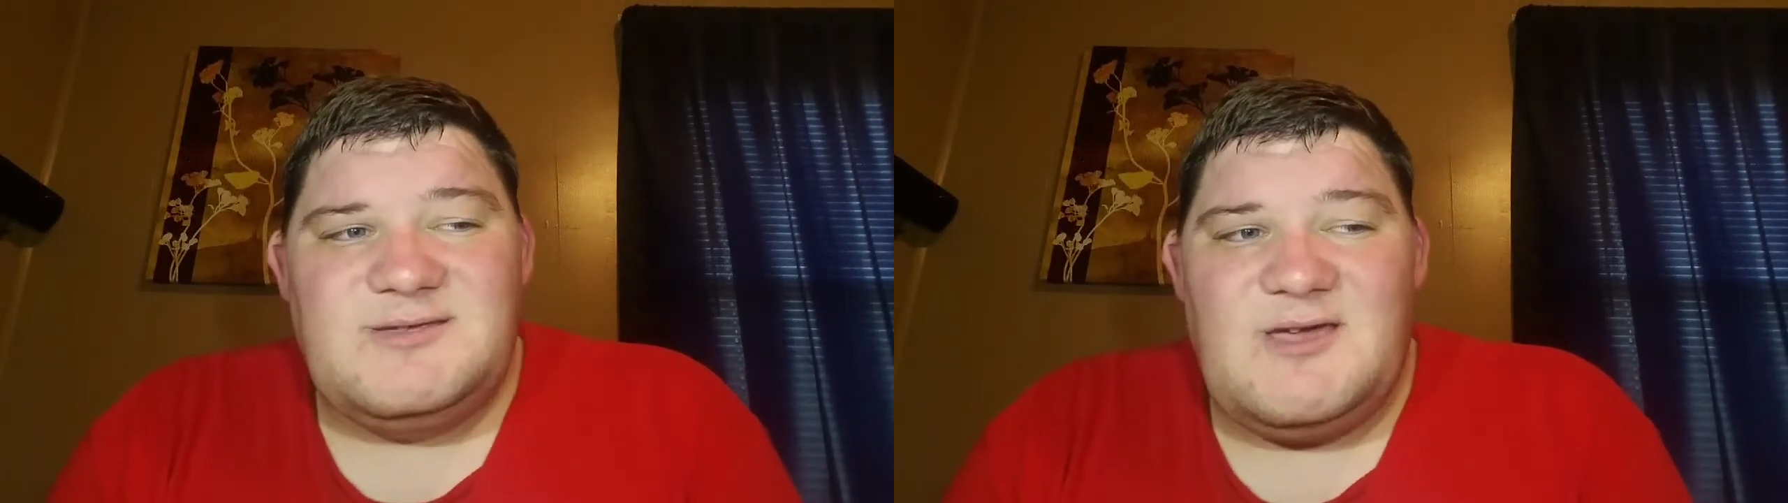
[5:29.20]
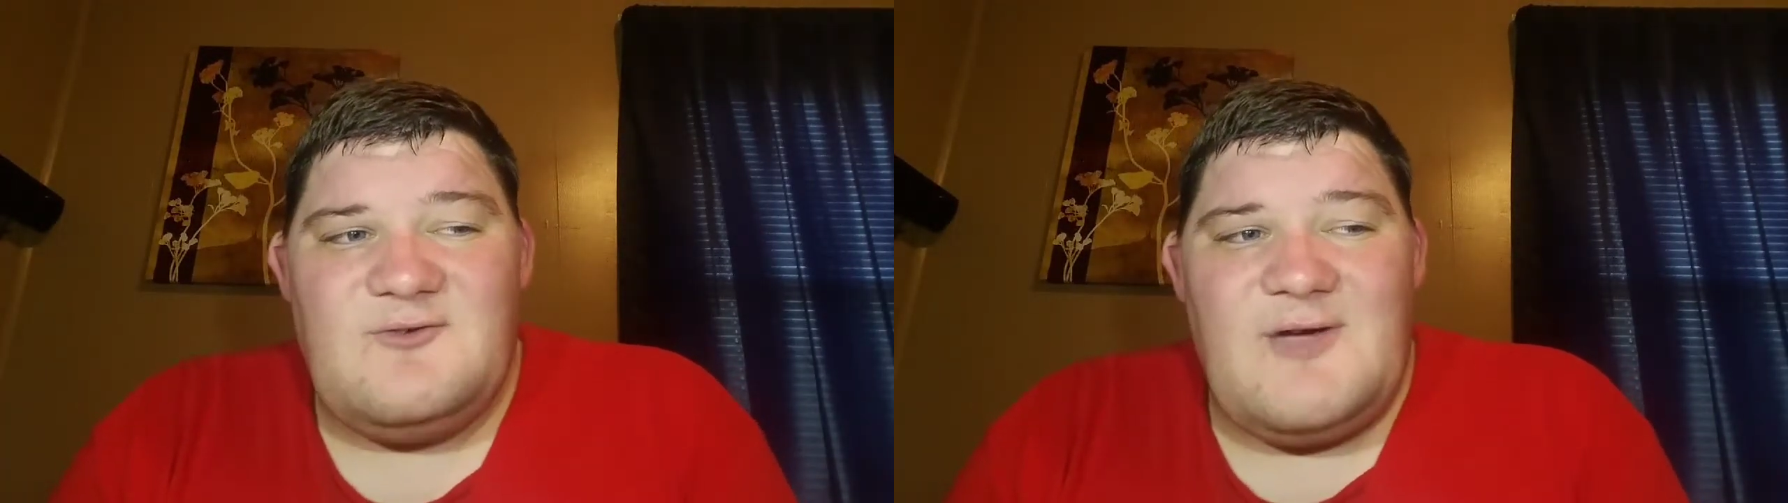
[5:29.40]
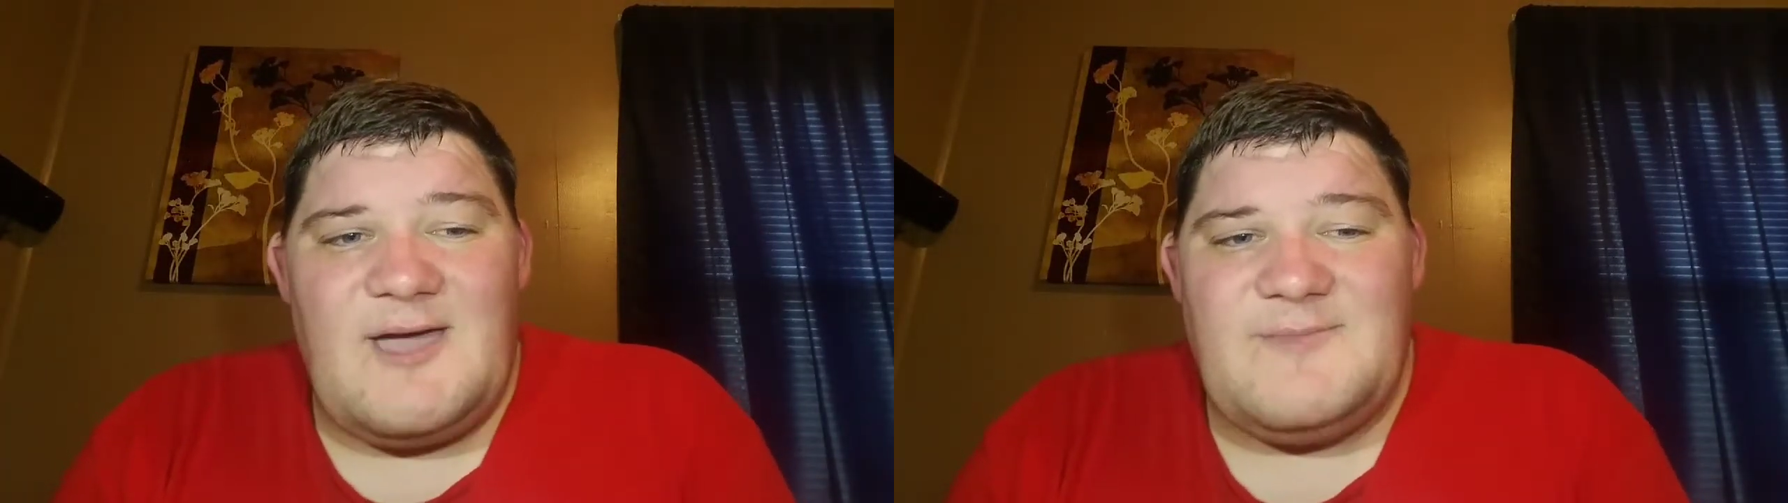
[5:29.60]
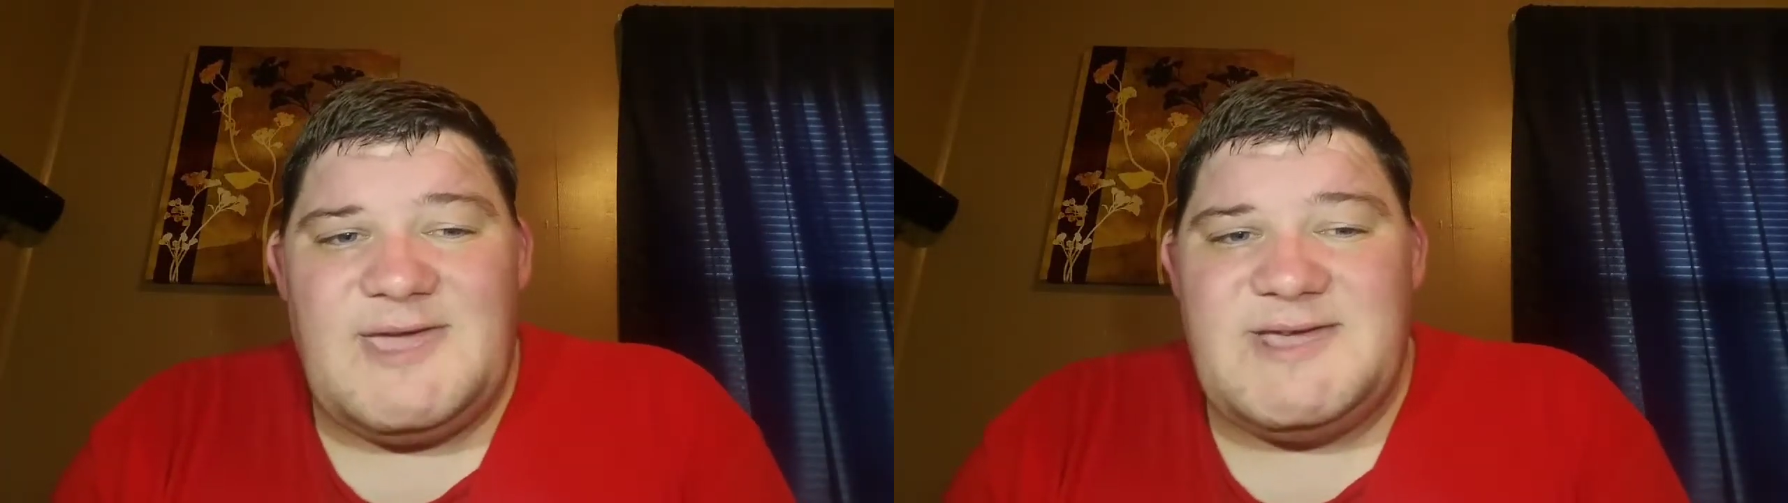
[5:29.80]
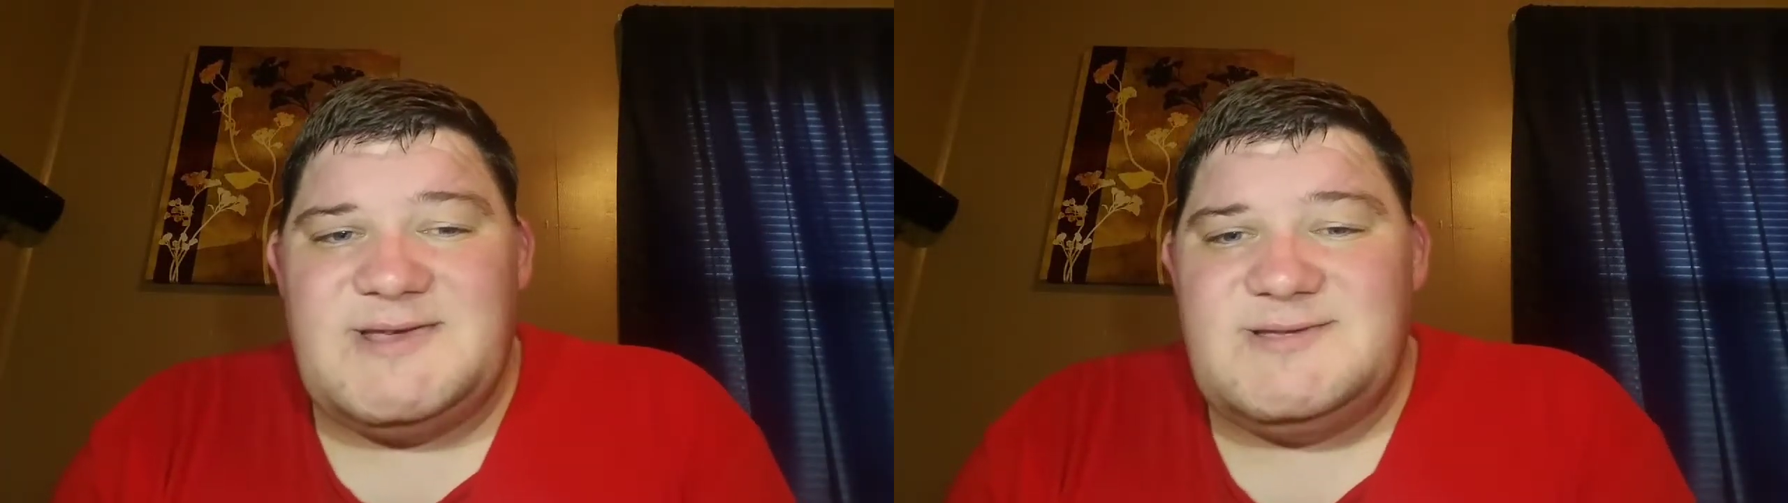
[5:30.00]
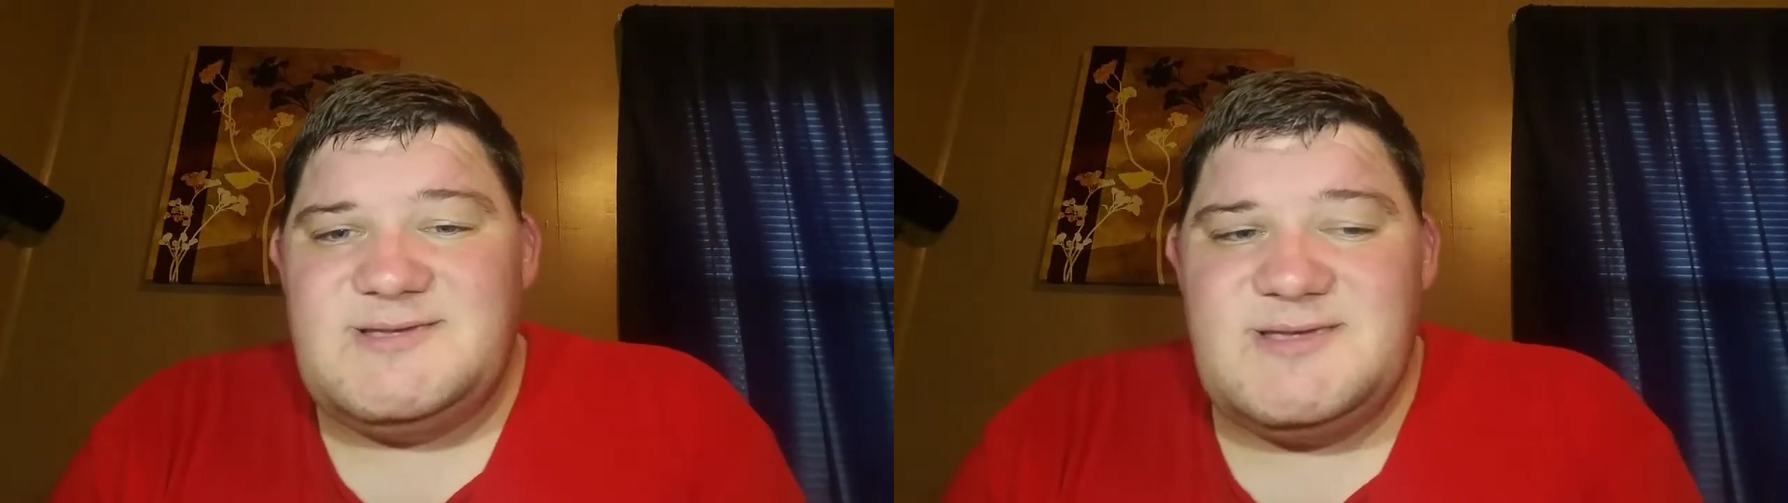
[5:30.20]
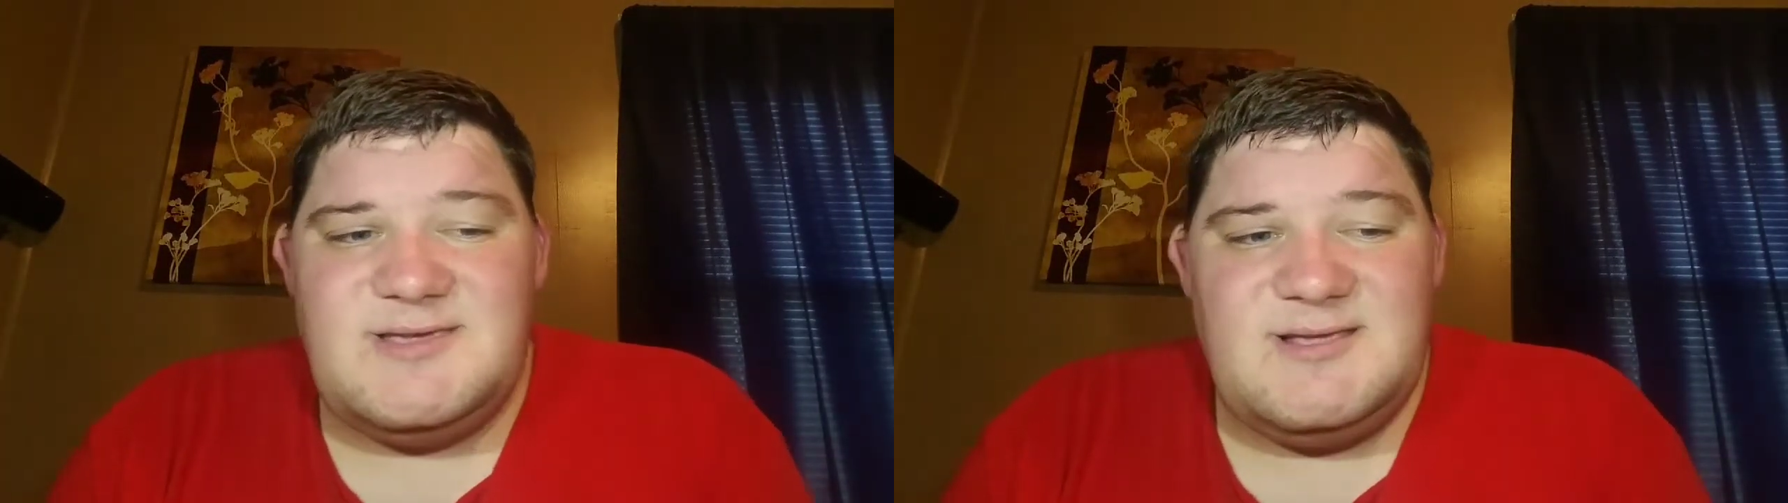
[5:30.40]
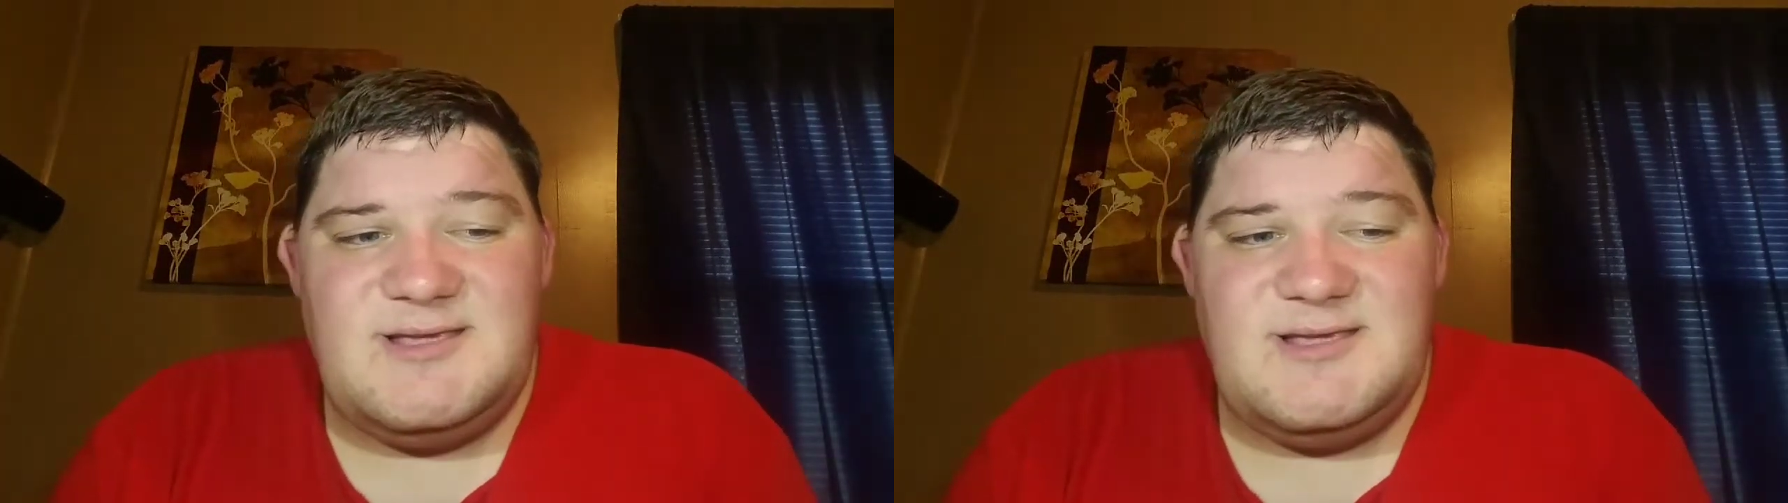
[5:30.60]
So, I mean,